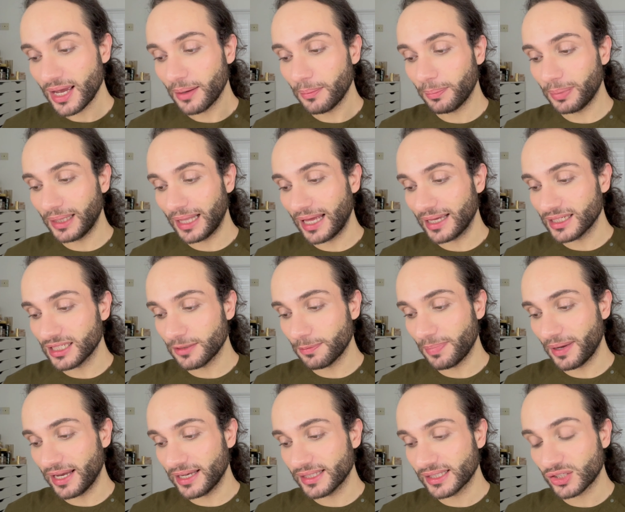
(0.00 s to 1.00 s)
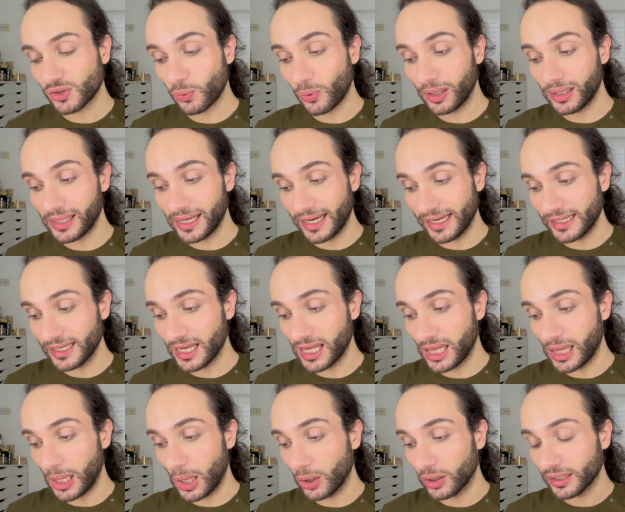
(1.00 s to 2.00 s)
Plant-based squalane
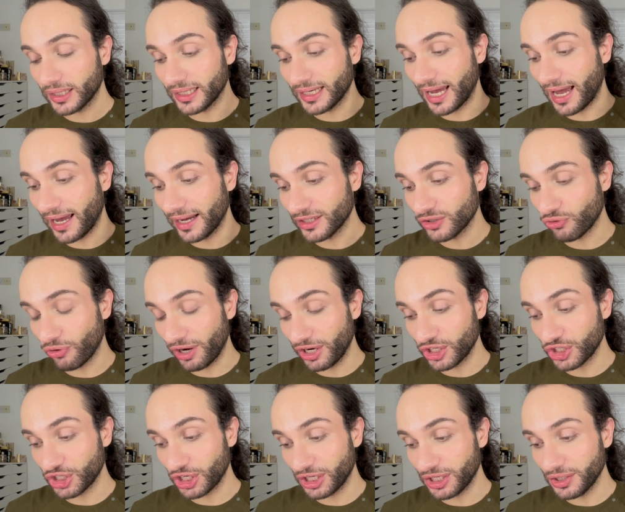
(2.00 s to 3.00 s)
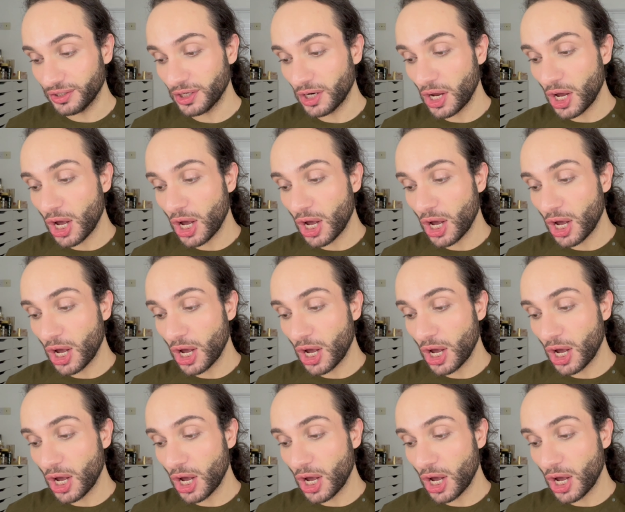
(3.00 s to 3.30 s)
lock-in hydration.